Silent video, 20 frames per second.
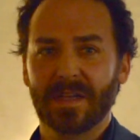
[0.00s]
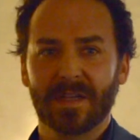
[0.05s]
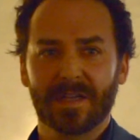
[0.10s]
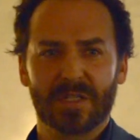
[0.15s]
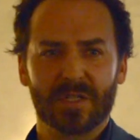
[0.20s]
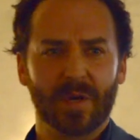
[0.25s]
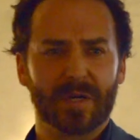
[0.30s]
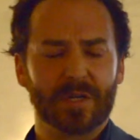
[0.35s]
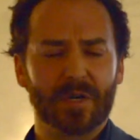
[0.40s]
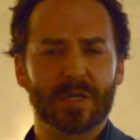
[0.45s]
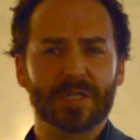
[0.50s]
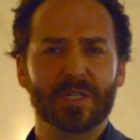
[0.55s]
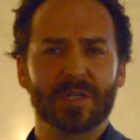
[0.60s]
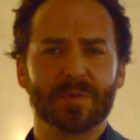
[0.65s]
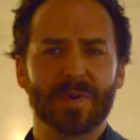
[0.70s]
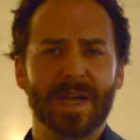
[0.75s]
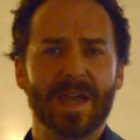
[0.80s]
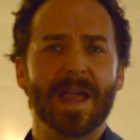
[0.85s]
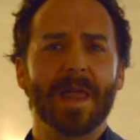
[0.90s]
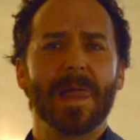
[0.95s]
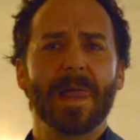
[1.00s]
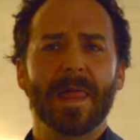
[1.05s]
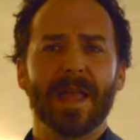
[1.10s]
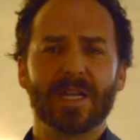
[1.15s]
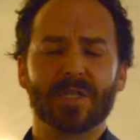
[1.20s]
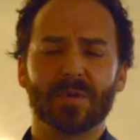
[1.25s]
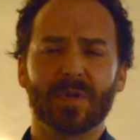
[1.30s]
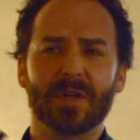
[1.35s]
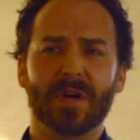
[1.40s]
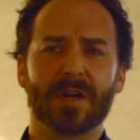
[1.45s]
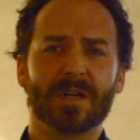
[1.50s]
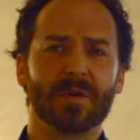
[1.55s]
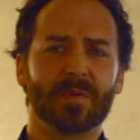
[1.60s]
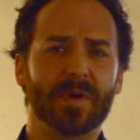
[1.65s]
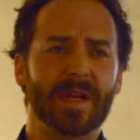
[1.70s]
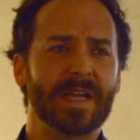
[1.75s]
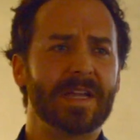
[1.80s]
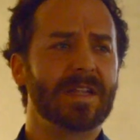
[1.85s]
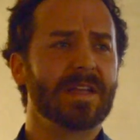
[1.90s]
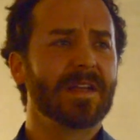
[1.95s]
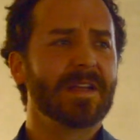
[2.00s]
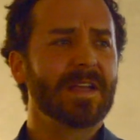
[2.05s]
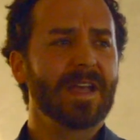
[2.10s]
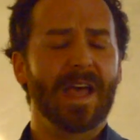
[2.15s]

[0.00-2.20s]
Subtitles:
So I encourage you to read it. It's really hard to read.